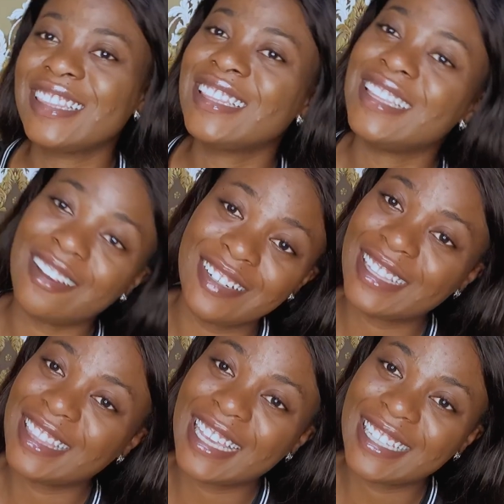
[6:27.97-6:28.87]
now the
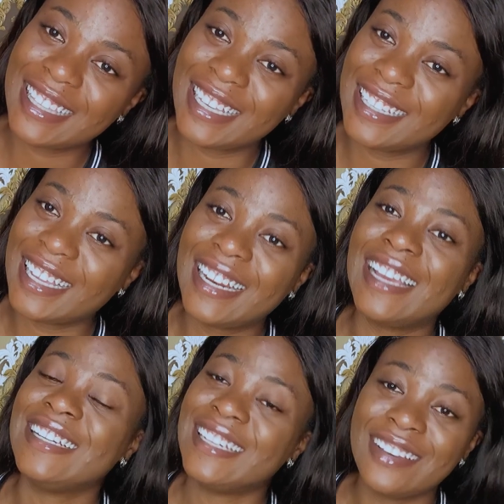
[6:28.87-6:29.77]
third thing that I
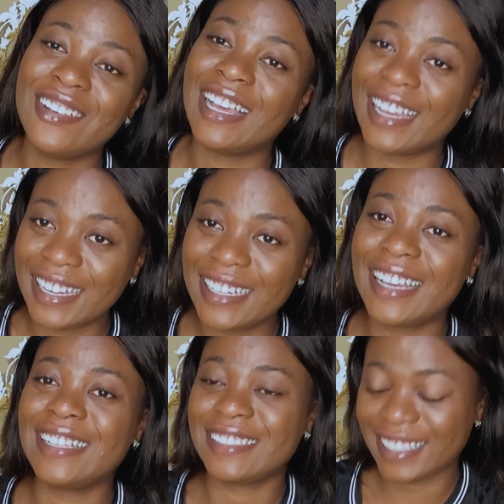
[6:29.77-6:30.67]
never had
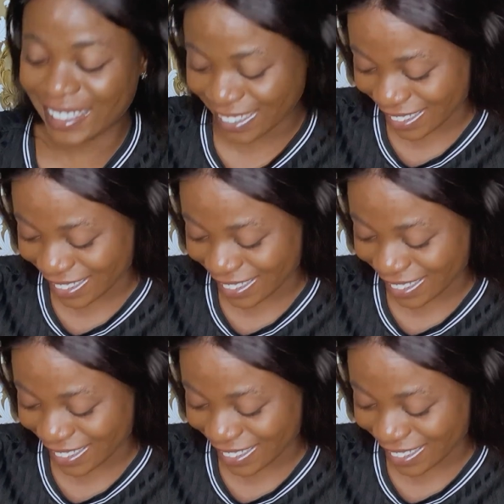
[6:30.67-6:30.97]
as a kid,